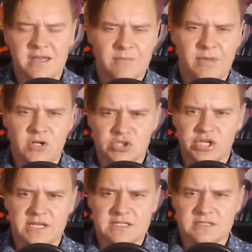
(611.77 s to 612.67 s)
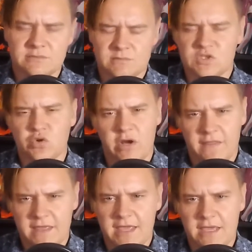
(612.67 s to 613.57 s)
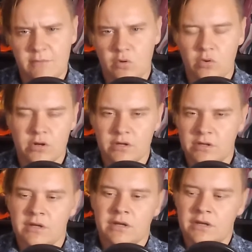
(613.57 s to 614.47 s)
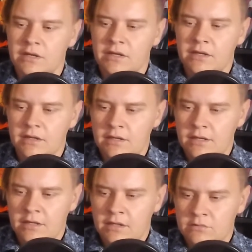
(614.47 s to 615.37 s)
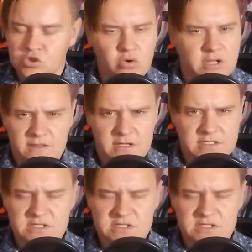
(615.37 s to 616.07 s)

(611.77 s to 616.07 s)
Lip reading: Male Shez joining the game, or joining the